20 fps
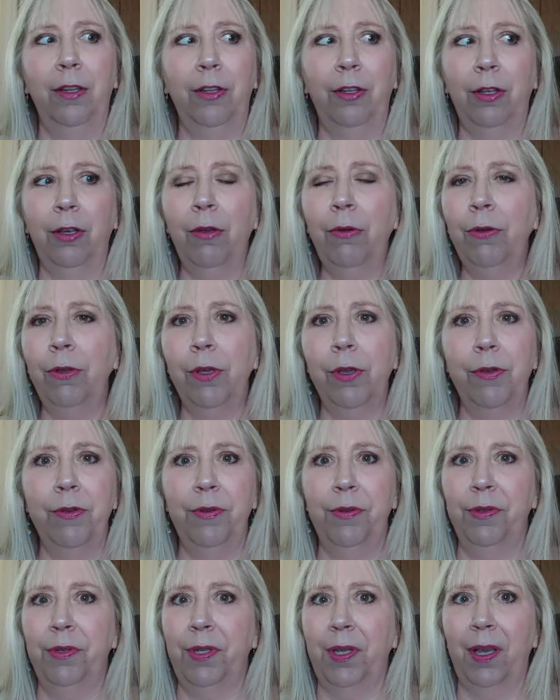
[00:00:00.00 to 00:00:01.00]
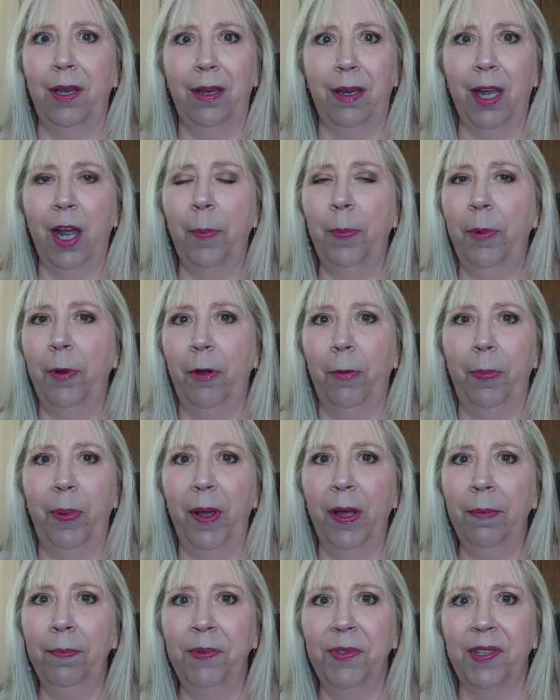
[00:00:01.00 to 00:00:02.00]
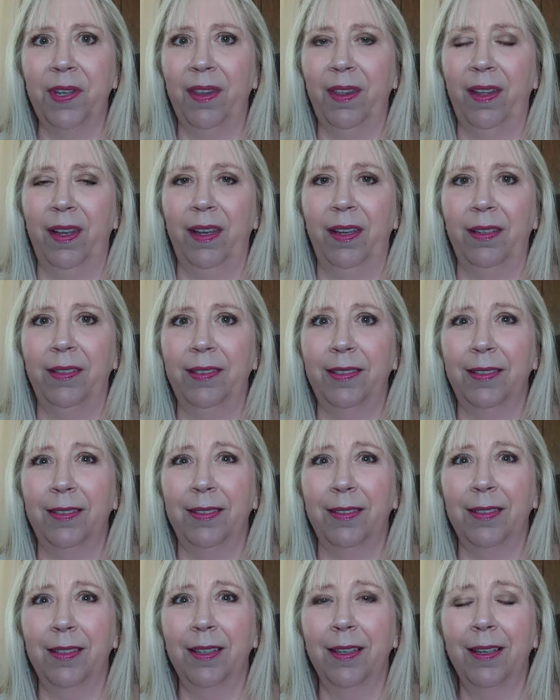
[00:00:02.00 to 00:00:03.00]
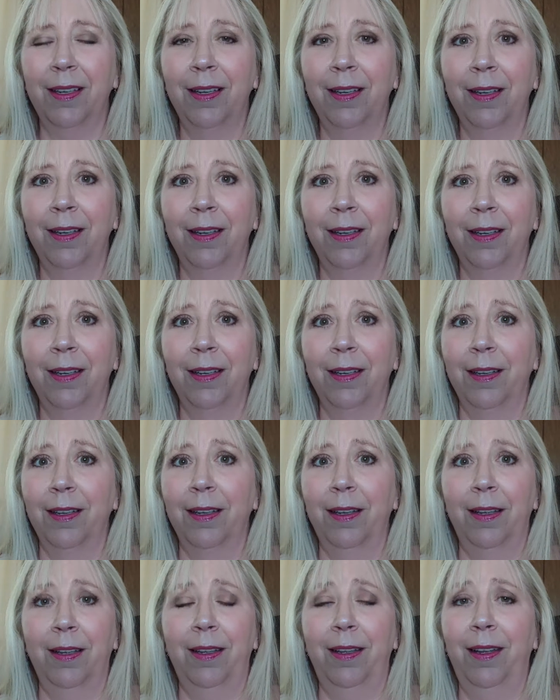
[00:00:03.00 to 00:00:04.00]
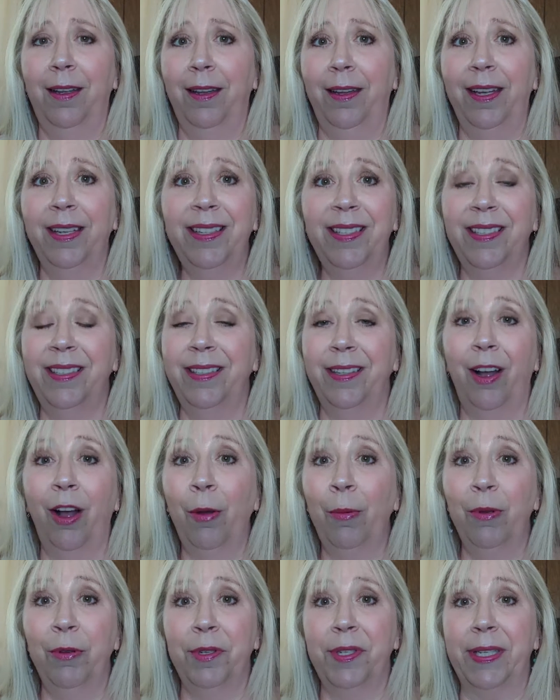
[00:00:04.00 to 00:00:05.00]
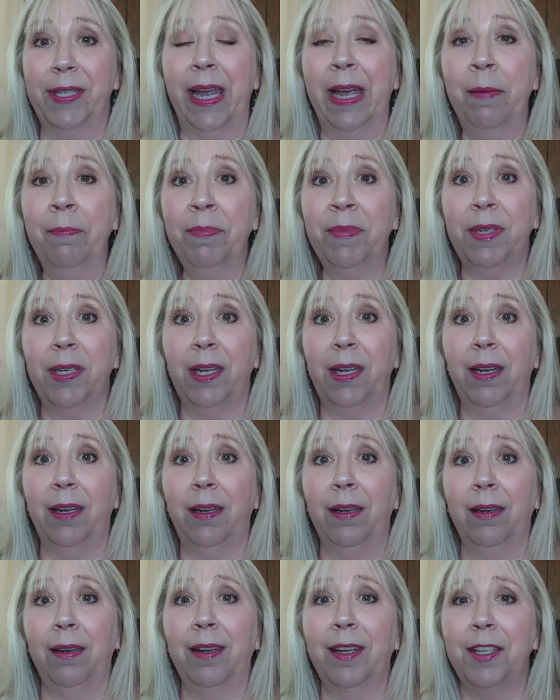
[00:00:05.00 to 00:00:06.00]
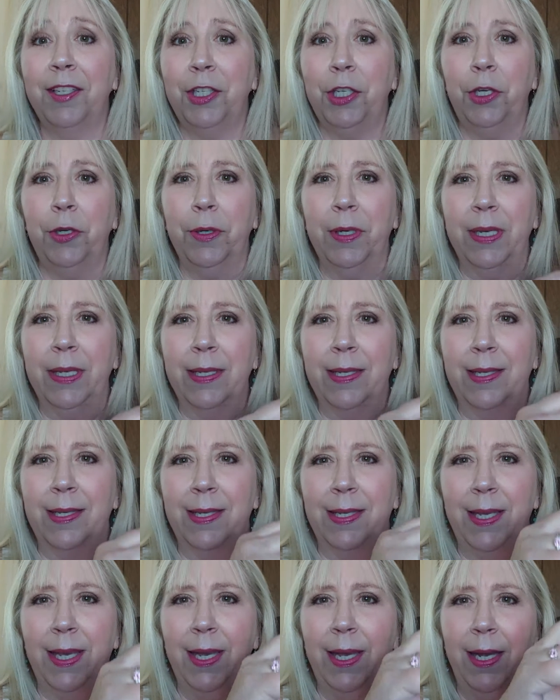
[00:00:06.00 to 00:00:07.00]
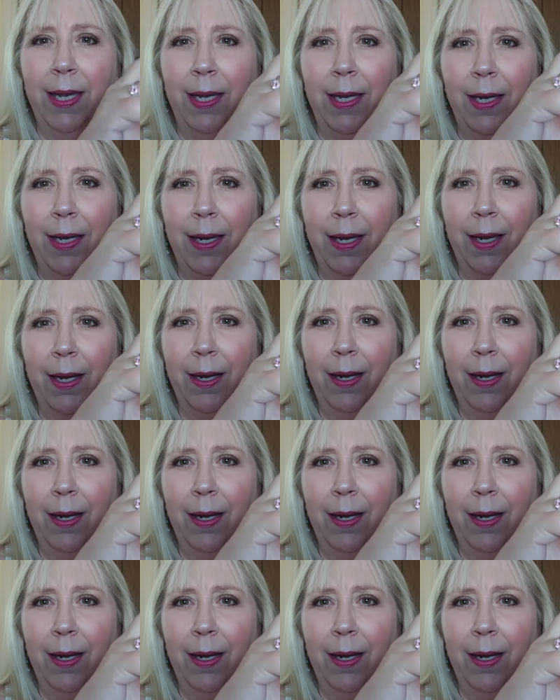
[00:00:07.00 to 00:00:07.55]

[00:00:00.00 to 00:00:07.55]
You use a couple pumps of this, it's almost empty, because you can see